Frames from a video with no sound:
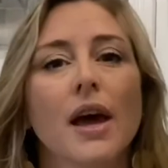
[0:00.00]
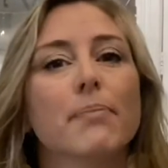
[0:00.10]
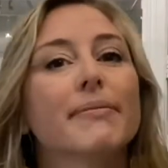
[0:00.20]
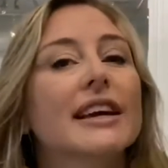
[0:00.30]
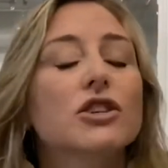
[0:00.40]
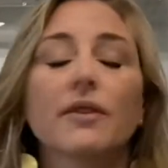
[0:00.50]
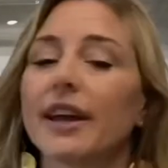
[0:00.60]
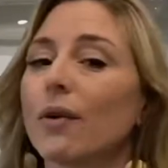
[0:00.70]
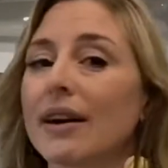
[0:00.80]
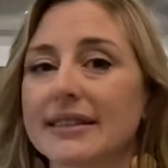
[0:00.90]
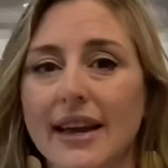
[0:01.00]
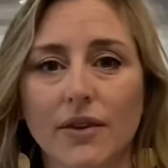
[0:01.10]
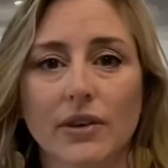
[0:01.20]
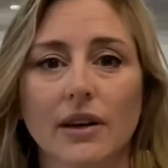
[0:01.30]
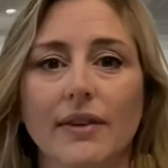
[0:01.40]
Make sure they go outside and
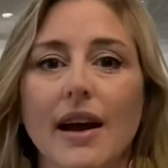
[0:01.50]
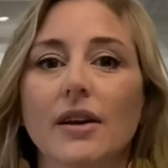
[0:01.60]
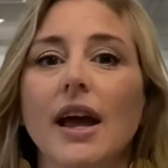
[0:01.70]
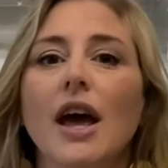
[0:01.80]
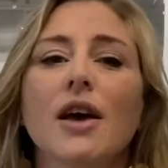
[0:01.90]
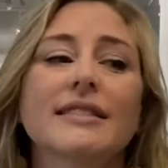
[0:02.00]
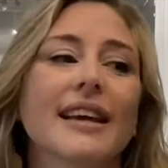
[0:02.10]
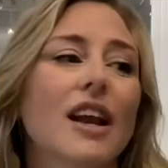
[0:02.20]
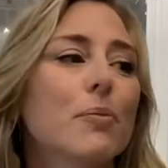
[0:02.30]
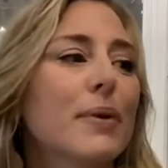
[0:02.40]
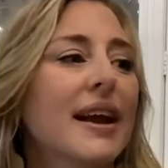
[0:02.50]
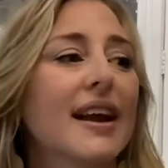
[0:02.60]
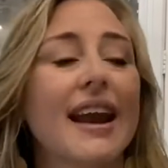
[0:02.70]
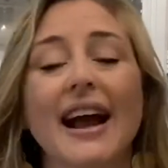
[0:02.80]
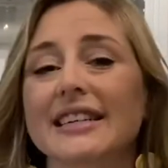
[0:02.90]
run around. Set up
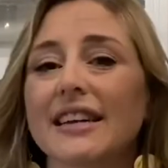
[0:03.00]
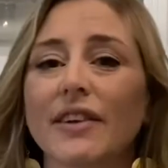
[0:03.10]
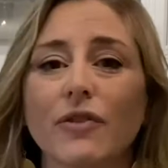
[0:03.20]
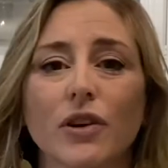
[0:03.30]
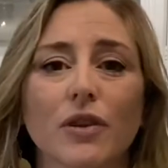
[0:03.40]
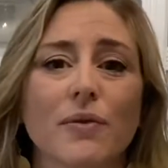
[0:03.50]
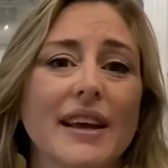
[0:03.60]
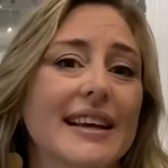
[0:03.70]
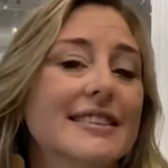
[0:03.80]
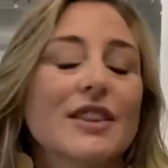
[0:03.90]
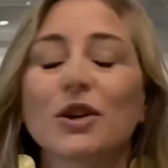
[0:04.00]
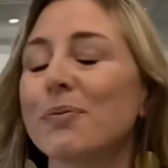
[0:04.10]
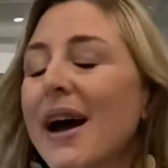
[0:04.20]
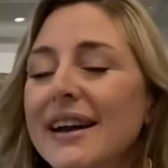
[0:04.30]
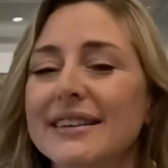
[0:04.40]
an activity for them that gets their
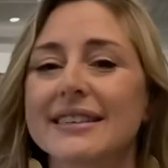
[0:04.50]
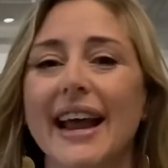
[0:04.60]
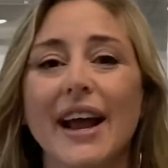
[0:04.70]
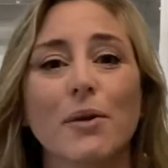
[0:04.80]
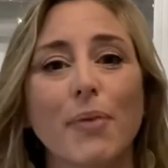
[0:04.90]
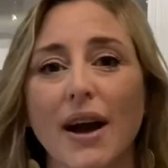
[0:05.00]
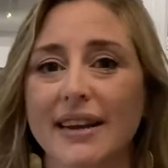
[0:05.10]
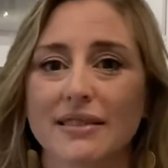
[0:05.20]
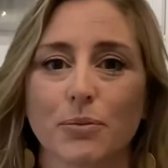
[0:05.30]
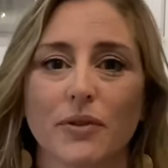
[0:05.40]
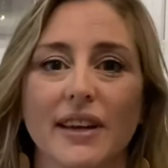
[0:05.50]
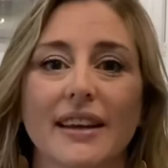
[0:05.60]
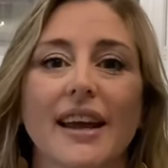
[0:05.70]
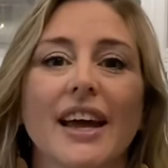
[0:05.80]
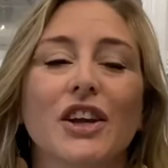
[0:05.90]
minds and bodies moving.
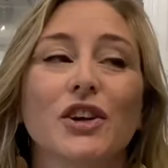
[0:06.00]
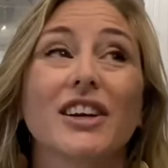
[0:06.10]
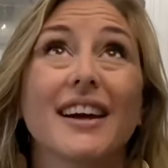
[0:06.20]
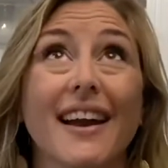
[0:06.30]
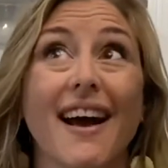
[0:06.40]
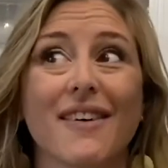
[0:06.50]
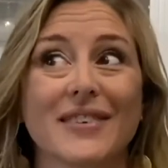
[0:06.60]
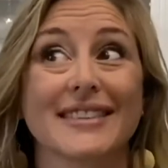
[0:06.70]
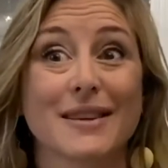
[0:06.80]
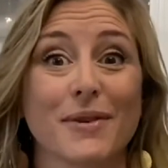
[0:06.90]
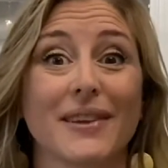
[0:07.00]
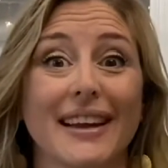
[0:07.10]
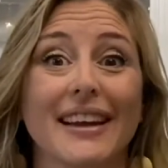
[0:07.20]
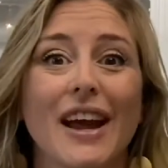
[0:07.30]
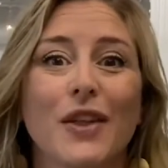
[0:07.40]
You're gonna have to
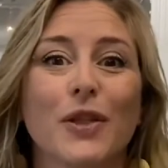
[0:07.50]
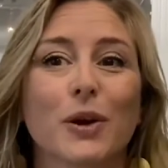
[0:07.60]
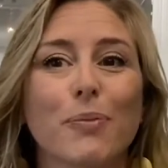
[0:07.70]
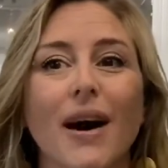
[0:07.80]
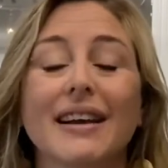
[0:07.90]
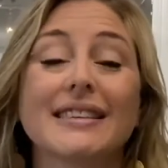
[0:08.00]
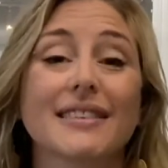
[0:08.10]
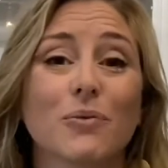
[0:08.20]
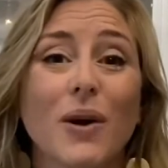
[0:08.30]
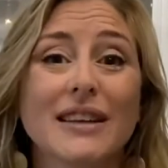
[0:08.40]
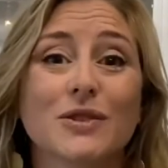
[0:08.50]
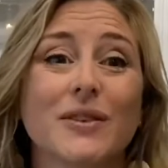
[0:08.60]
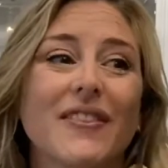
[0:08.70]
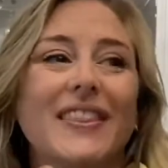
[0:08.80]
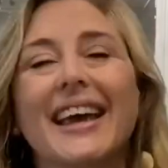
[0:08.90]
stimulate their bodies somewhat so
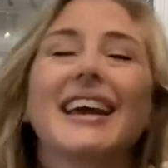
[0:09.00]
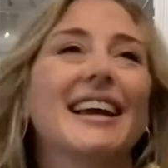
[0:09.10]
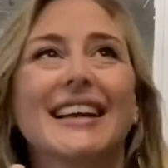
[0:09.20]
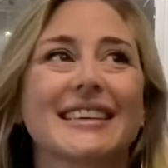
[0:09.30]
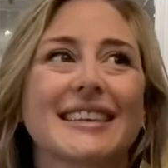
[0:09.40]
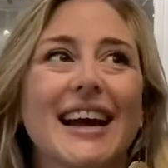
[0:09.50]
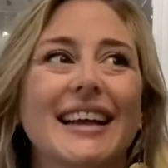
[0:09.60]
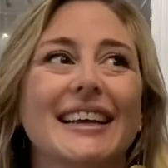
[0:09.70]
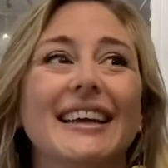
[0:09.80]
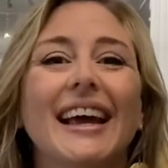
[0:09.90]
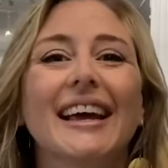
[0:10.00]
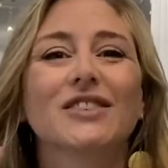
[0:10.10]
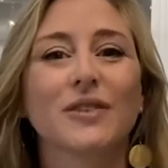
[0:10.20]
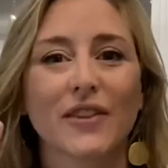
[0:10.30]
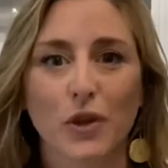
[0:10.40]
that they get excited,
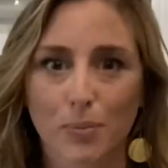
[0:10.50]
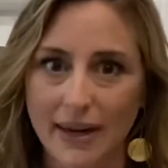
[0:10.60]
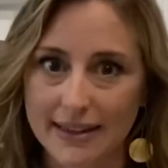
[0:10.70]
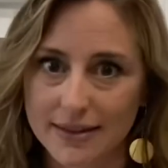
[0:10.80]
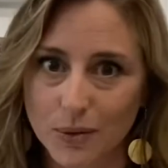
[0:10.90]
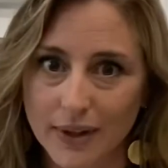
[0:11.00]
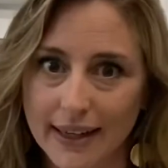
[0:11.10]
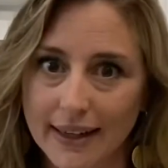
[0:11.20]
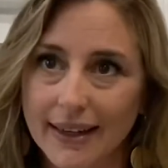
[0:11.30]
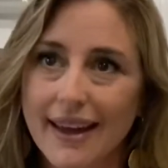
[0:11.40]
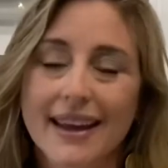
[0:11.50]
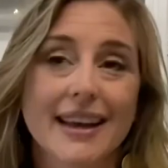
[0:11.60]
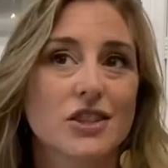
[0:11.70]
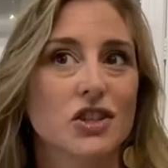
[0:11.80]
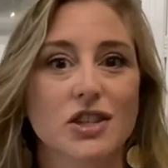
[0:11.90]
so that their brains are working.
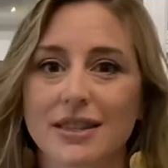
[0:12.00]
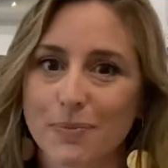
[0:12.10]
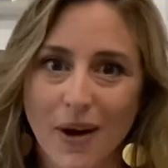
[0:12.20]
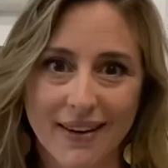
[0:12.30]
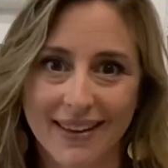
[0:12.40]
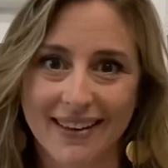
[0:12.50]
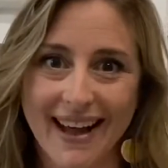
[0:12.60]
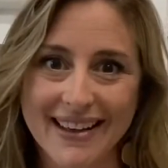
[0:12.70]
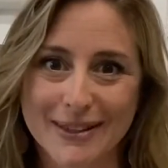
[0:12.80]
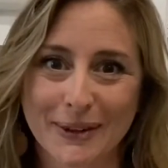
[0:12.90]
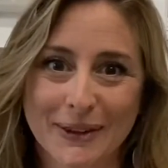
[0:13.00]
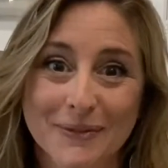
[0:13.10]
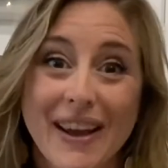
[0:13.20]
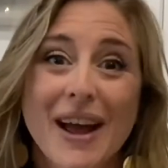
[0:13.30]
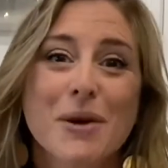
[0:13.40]
It's just part of the
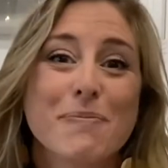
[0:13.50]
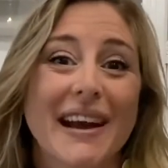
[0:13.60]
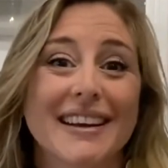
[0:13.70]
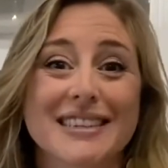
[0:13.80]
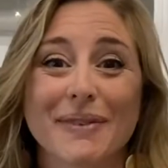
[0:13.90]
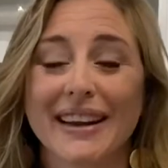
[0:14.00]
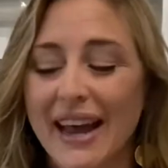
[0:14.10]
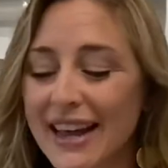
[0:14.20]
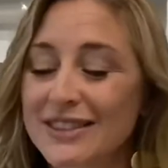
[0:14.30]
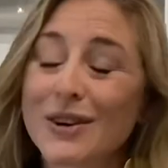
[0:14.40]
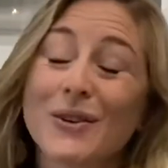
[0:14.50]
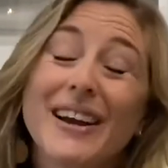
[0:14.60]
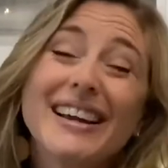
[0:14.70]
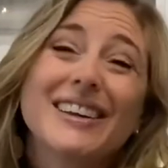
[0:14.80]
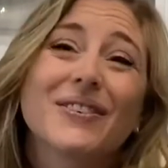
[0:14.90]
classroom management. So
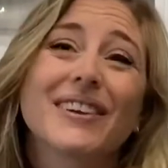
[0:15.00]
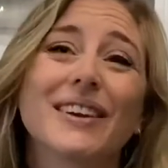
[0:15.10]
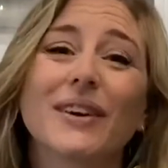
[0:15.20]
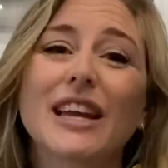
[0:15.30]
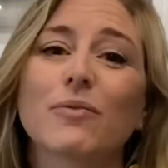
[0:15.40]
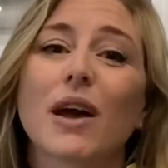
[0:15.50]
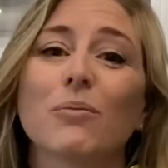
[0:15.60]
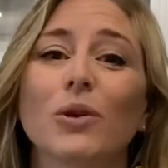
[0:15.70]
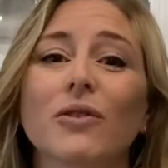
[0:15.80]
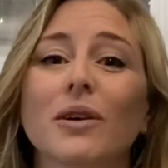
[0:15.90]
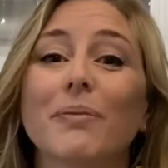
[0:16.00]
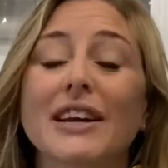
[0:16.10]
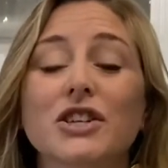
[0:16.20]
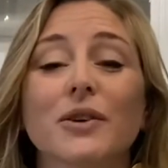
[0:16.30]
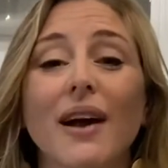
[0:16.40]
you really wanna keep that movement. Make
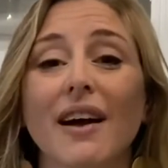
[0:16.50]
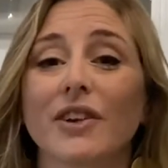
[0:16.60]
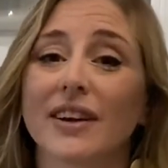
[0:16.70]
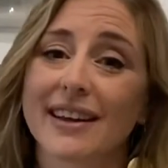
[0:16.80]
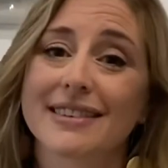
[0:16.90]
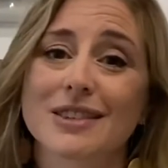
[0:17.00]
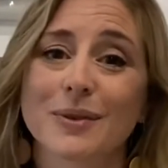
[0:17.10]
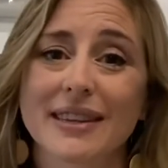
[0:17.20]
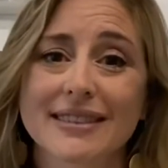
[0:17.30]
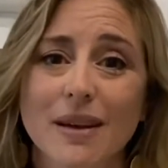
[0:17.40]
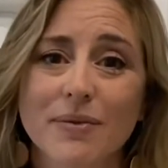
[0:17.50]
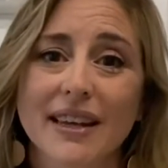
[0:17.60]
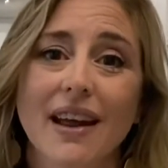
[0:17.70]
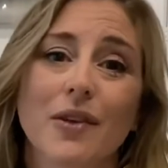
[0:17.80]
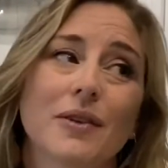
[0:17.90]
sure you have your kids doing something
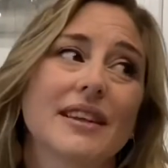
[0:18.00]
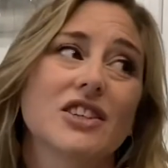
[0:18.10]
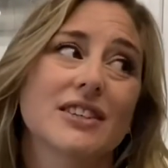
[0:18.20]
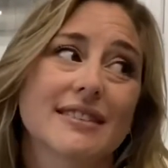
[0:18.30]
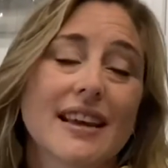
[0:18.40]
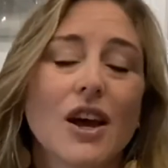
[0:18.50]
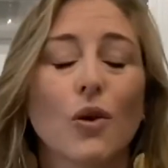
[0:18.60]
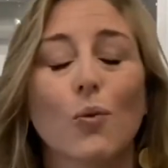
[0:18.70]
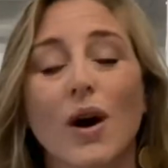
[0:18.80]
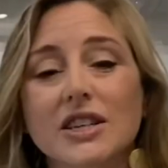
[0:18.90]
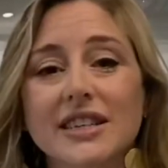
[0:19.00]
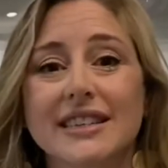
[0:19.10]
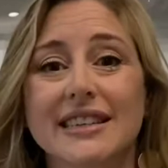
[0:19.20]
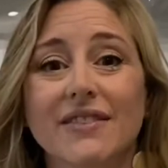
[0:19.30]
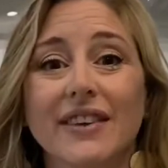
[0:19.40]
other than just watching
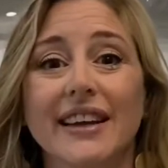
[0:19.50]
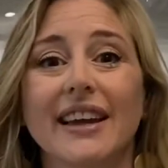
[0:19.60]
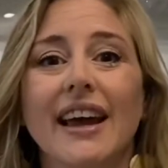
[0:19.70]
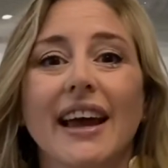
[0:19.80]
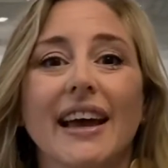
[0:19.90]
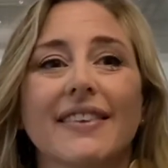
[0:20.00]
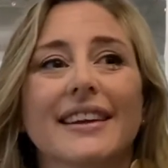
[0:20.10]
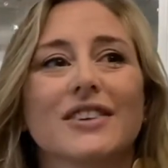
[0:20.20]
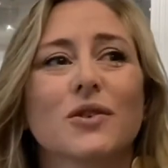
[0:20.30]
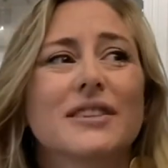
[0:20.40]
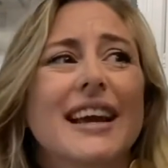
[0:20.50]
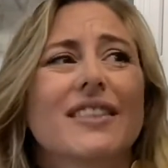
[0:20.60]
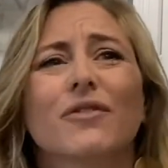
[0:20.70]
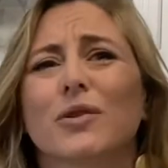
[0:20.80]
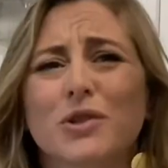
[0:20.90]
TV, and then don't take
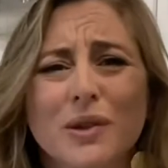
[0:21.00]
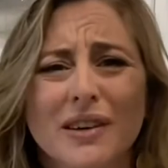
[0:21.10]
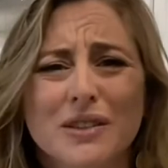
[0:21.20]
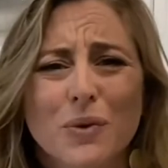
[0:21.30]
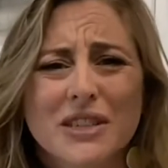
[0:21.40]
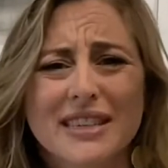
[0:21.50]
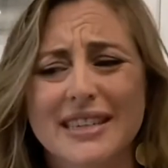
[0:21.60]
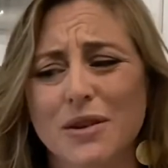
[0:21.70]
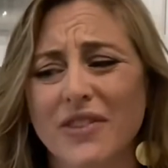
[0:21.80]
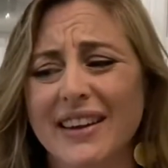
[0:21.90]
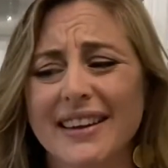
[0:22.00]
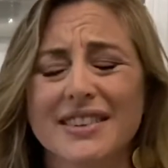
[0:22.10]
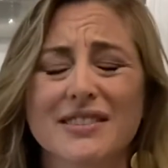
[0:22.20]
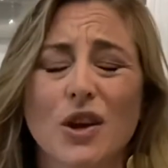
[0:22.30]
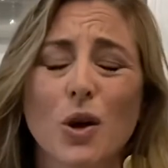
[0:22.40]
them from 2 hours of watching TV and
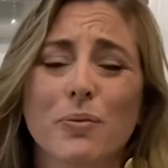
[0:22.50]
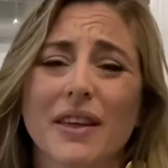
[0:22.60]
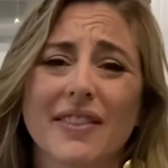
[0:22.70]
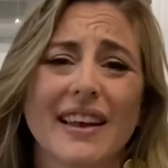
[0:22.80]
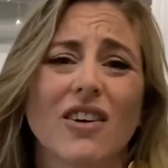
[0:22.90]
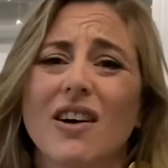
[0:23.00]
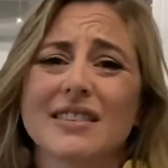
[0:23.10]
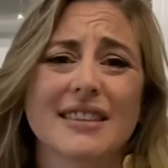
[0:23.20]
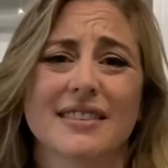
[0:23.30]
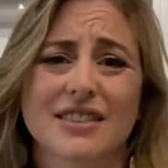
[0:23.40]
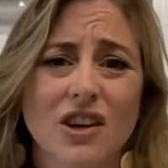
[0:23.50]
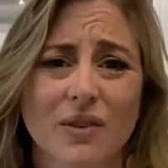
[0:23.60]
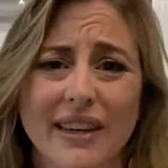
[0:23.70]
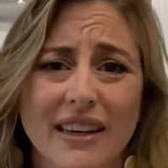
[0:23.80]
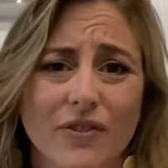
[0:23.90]
just hope that they'll all of a sudden start
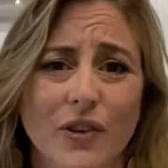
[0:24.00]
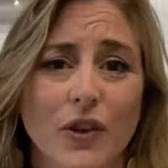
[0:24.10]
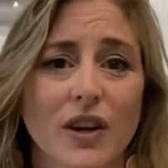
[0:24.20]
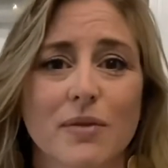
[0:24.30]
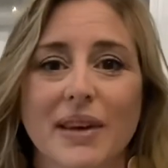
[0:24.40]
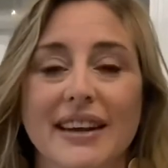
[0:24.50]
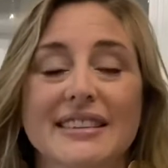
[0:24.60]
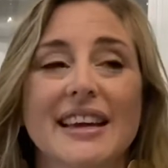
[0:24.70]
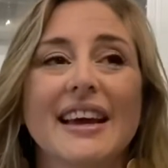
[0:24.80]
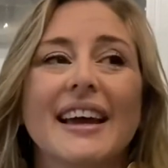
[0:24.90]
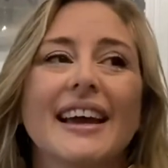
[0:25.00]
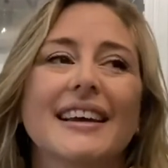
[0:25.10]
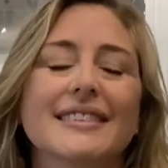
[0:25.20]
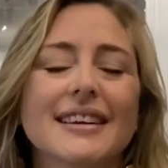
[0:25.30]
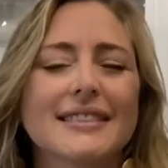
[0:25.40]
reading for 30 minutes.
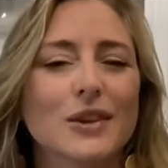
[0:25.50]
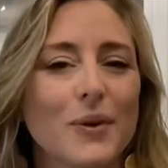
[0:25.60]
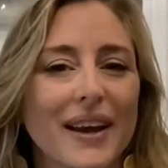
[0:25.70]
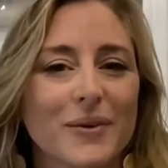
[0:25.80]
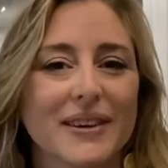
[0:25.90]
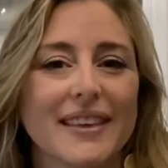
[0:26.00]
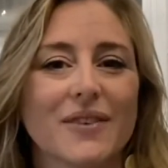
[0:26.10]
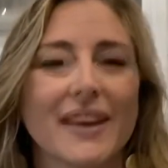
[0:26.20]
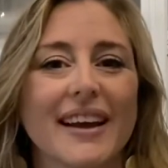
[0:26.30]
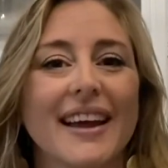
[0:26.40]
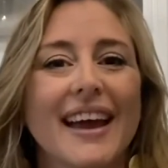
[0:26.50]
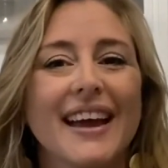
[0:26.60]
Doesn't quite work that way.